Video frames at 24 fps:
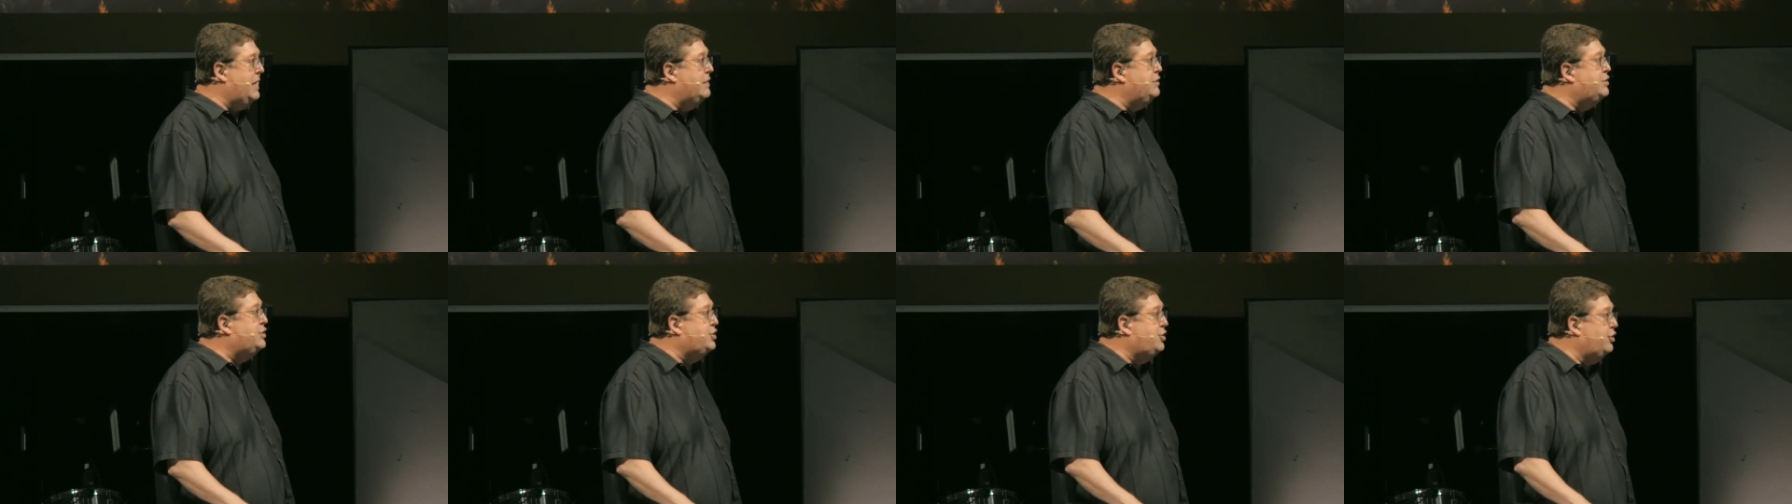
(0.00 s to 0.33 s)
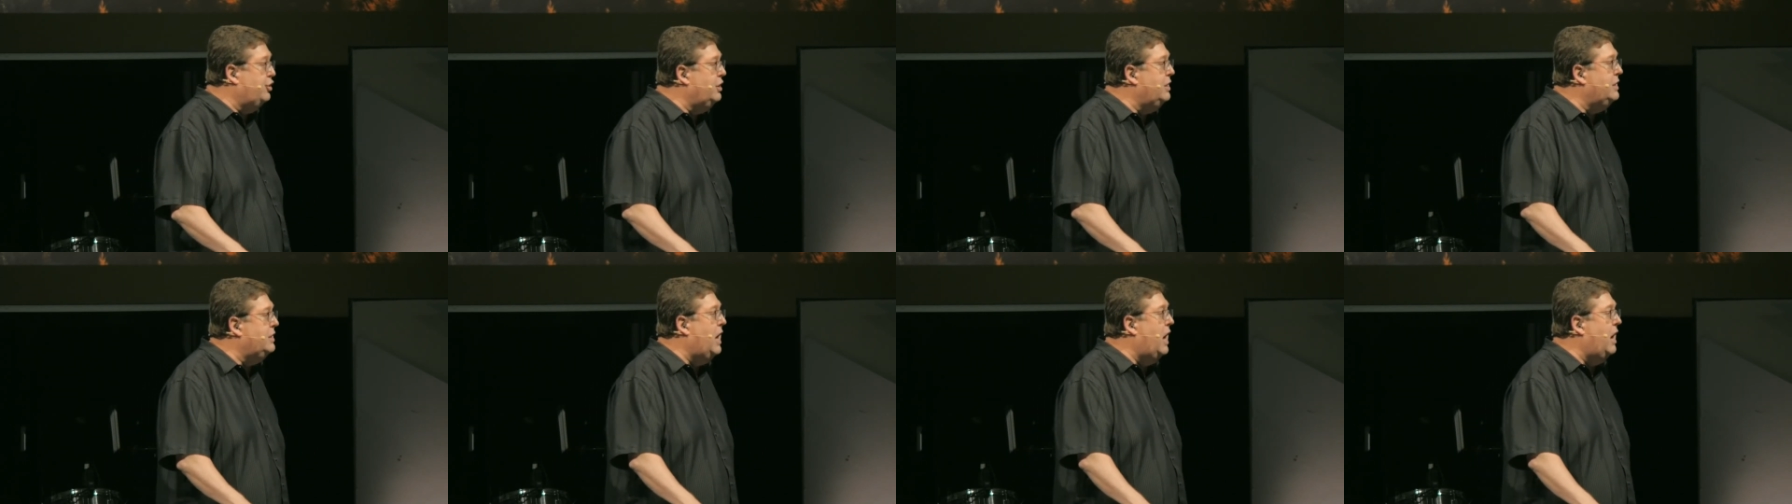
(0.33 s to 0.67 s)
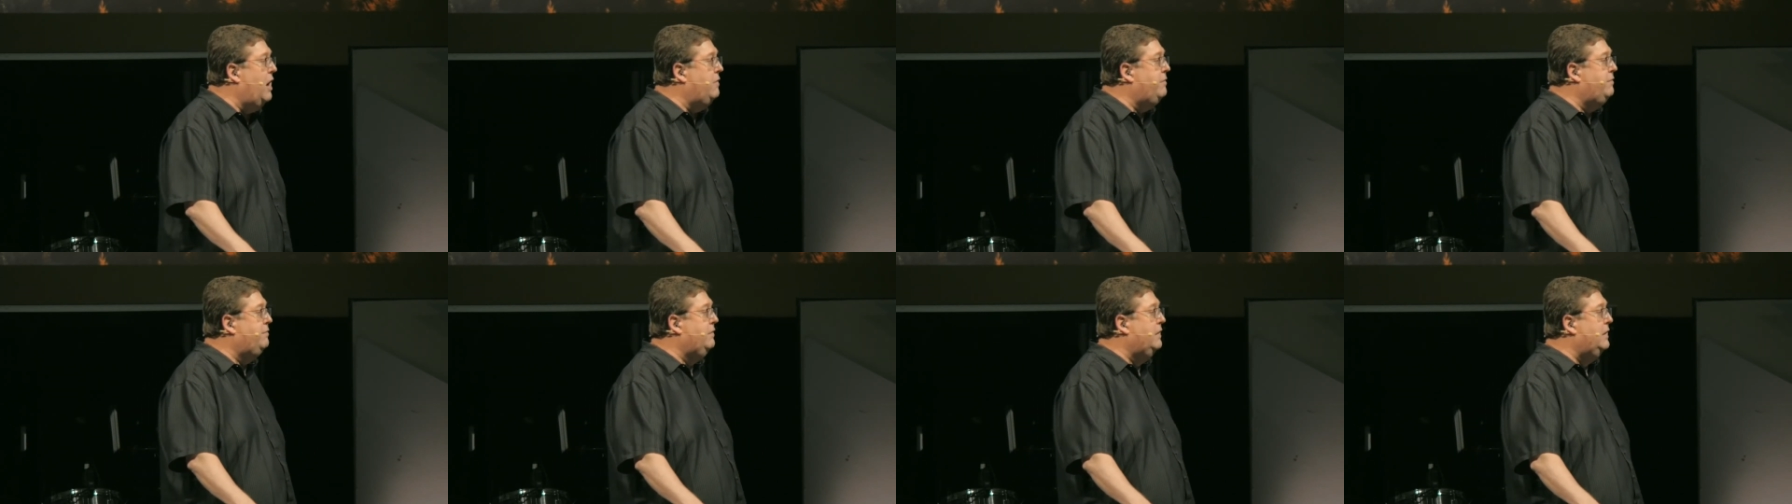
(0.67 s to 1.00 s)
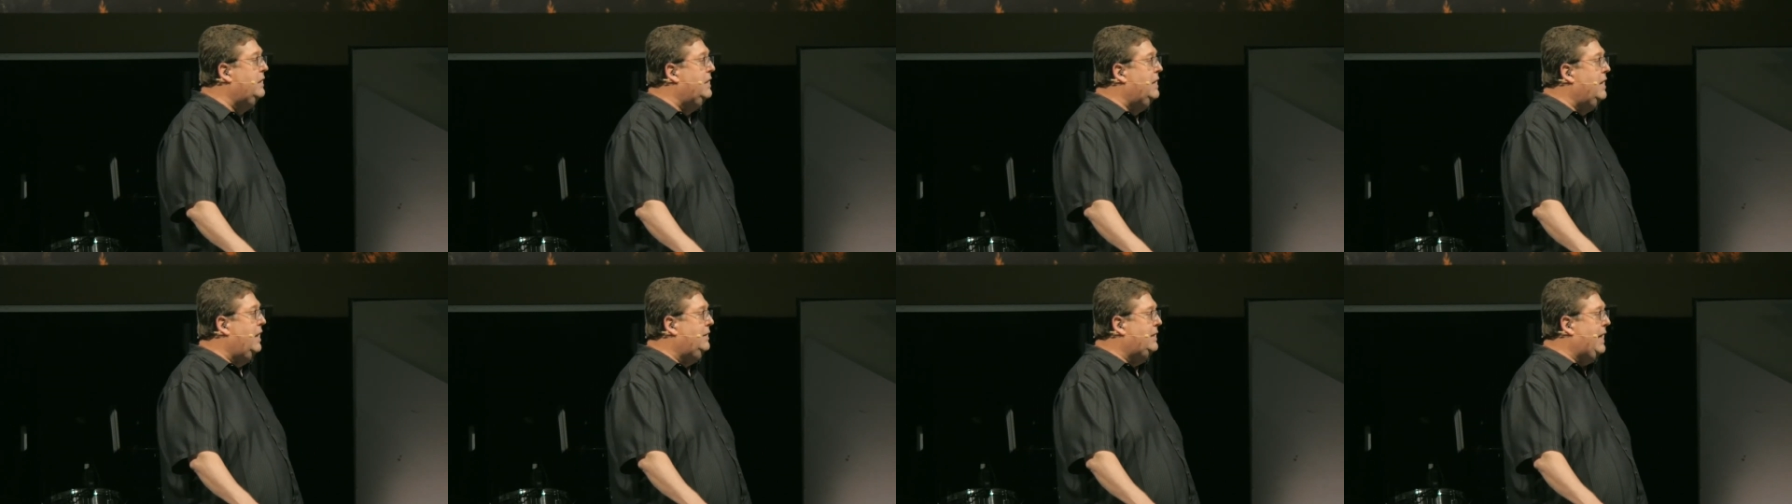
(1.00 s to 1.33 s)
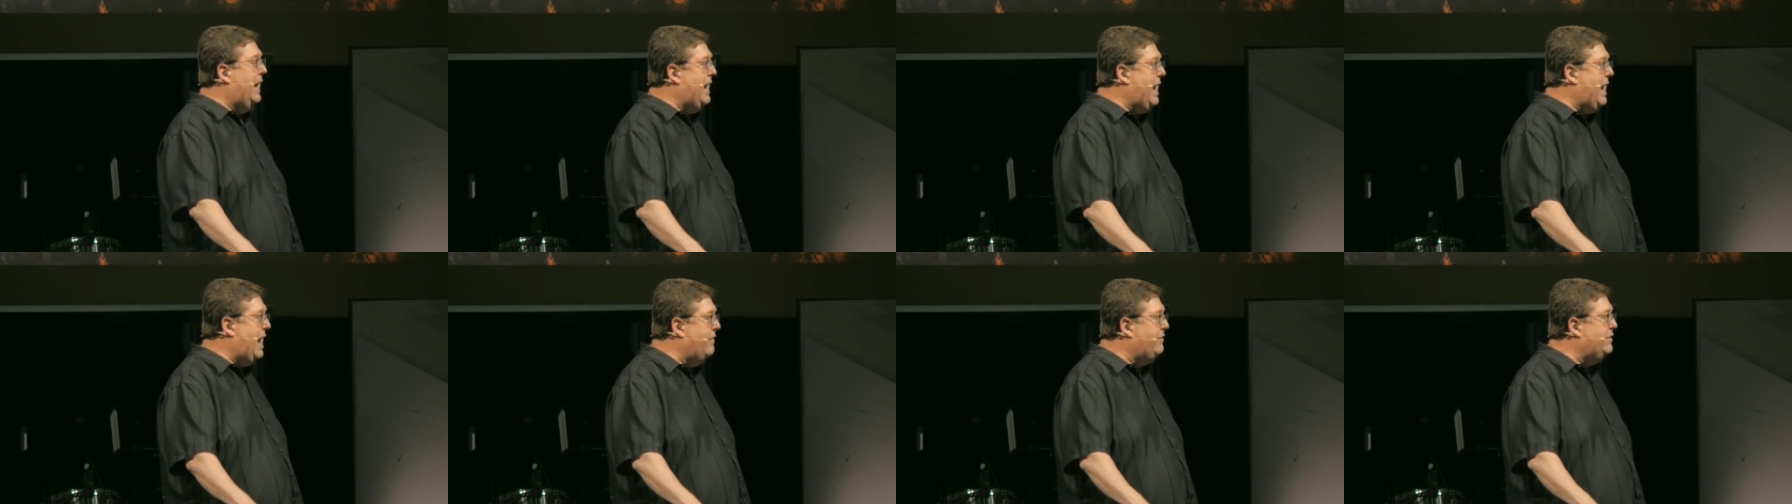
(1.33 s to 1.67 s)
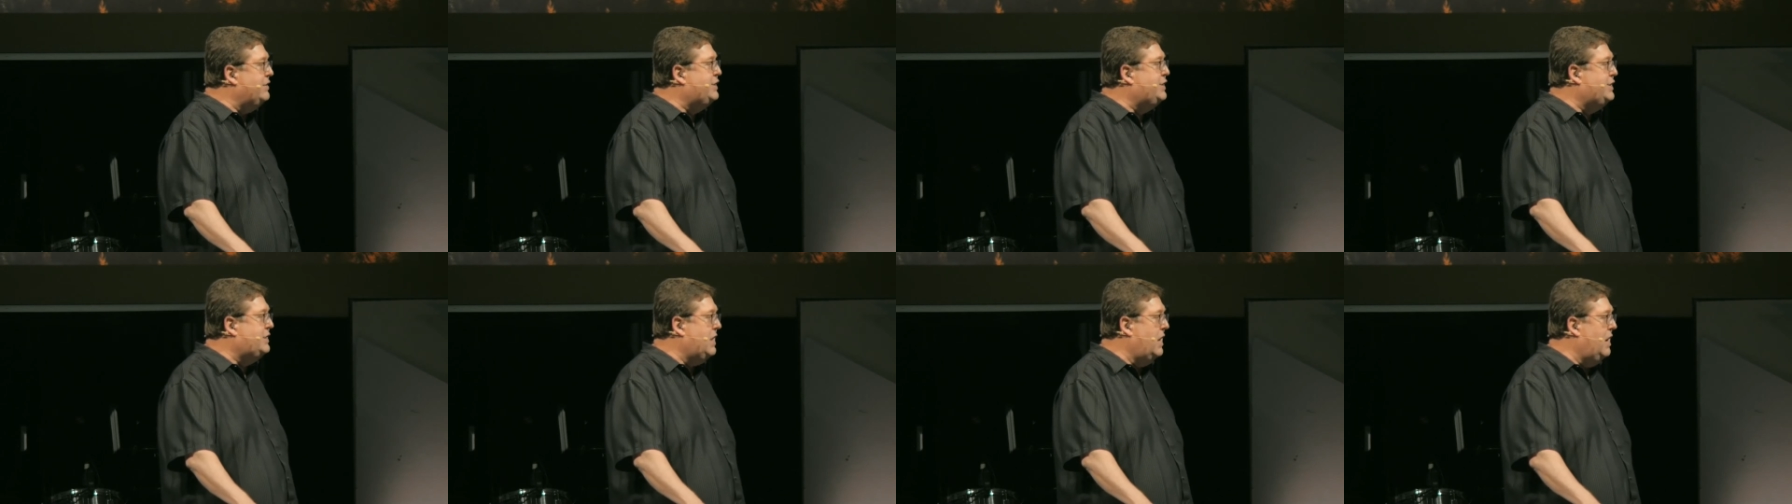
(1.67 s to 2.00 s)
And sure enough, they have
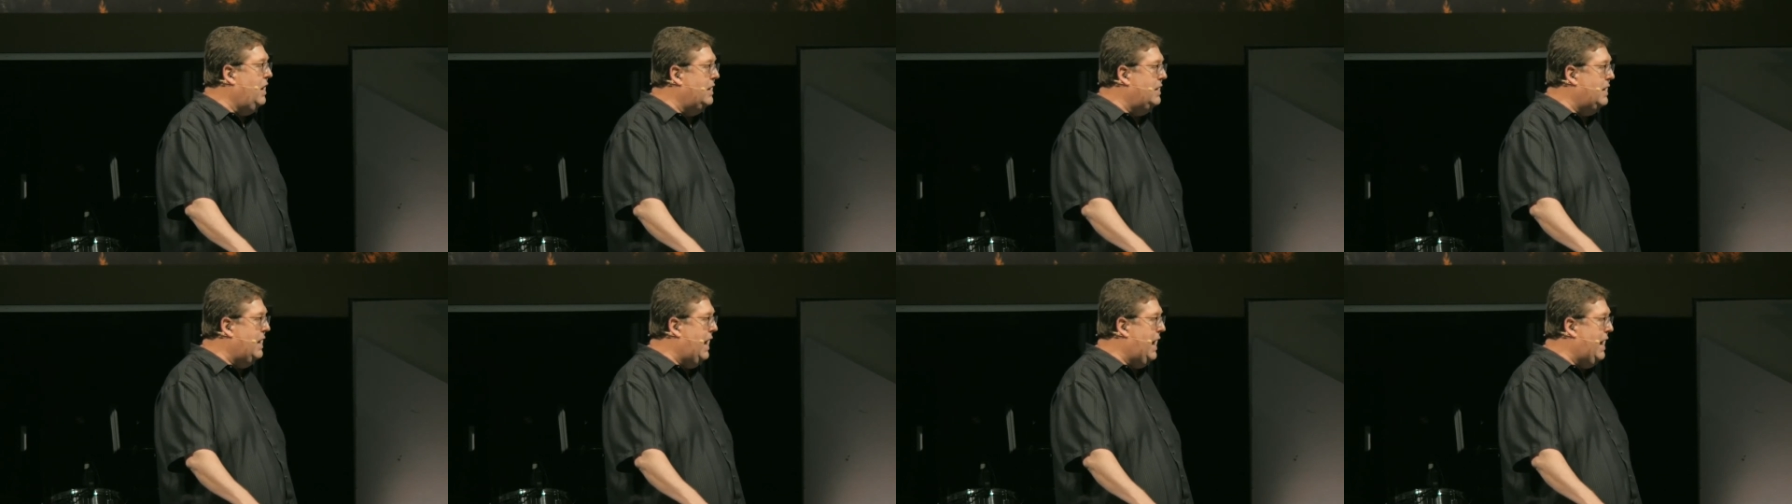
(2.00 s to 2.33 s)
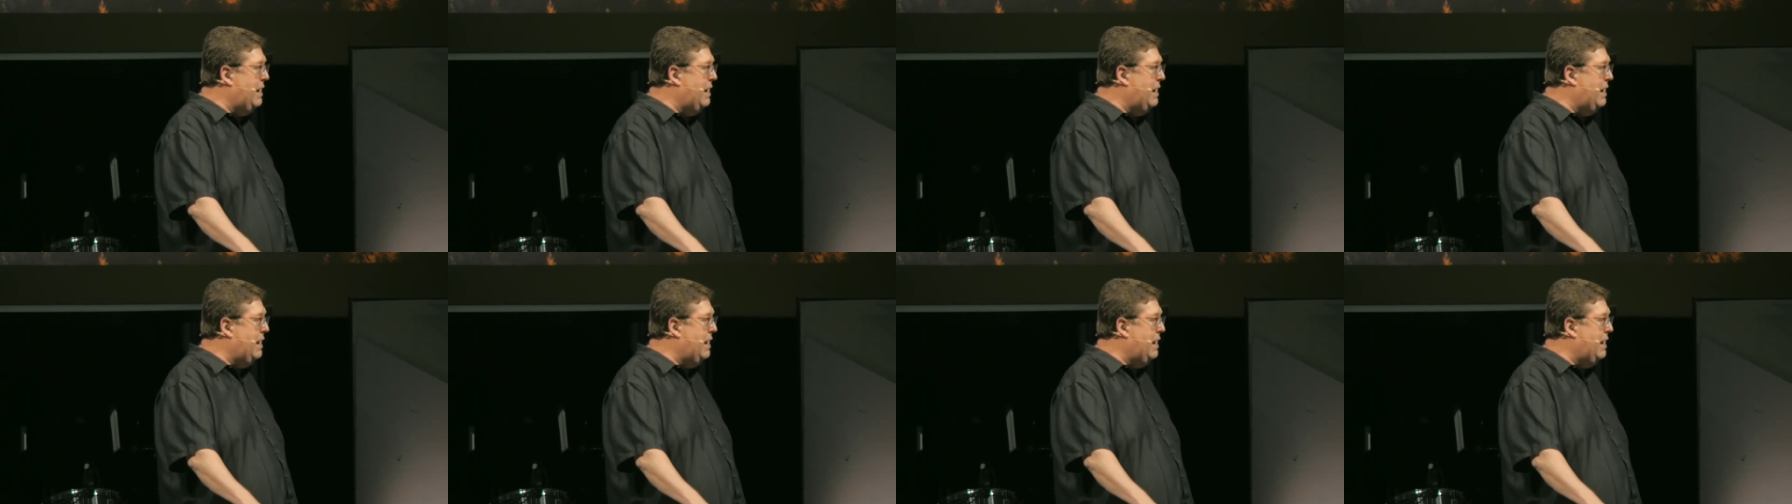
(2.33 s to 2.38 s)
a son,